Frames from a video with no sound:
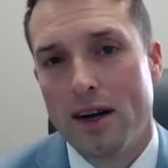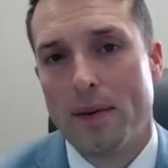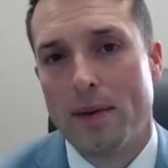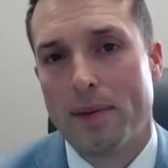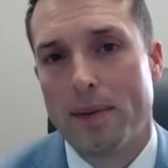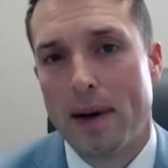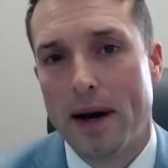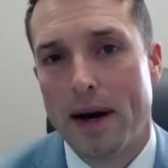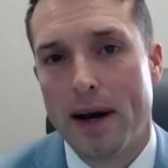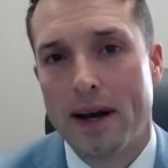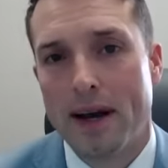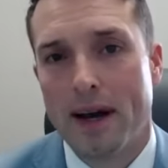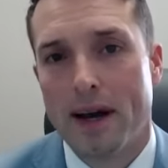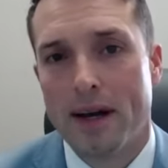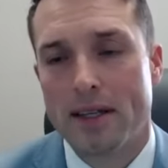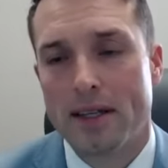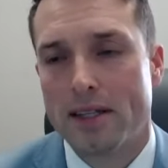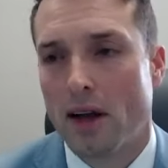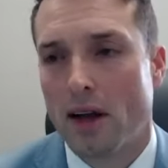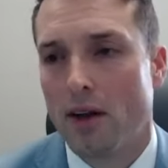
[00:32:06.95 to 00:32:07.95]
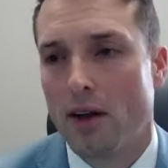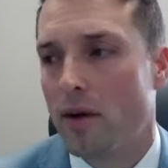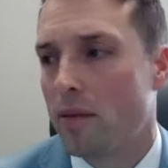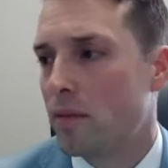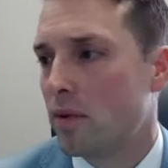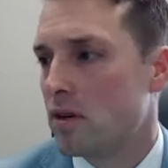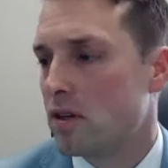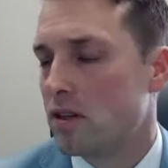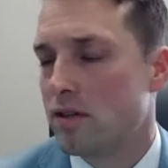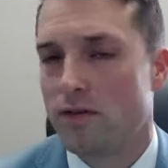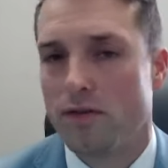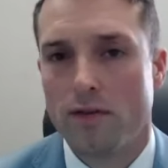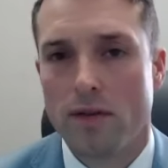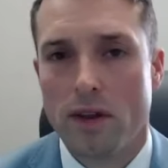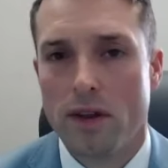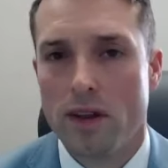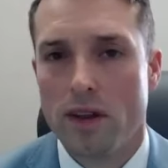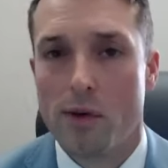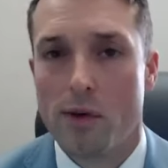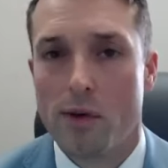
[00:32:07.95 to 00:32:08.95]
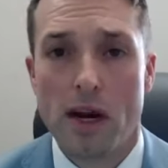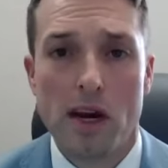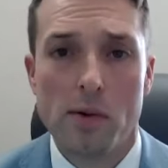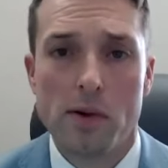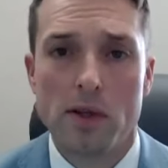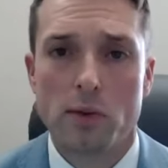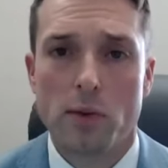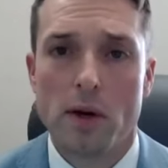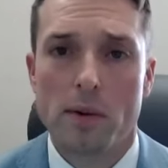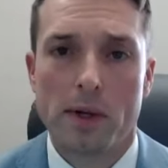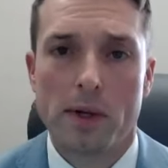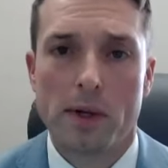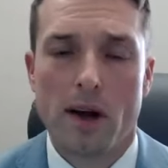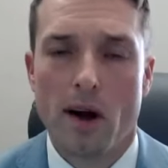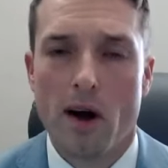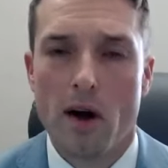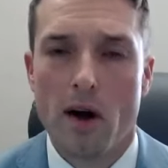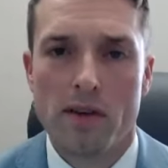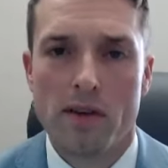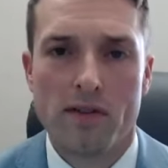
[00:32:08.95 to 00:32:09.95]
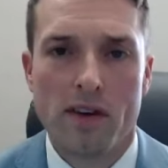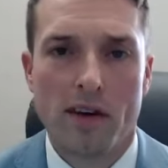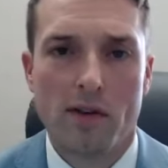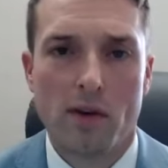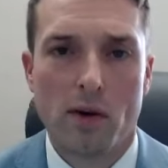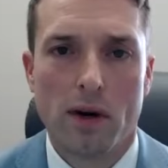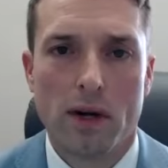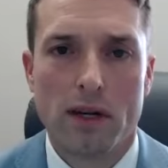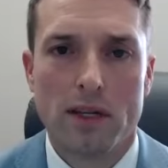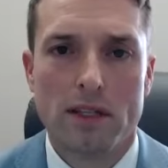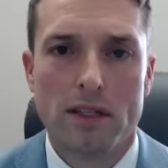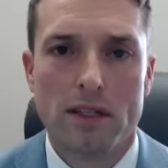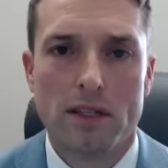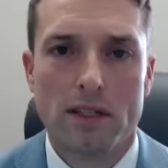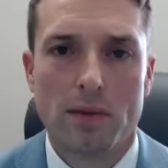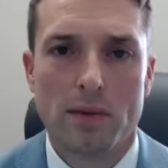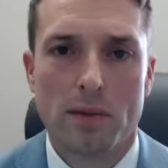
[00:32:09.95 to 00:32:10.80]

my cell number is, and anyone's welcome to call me if you have questions.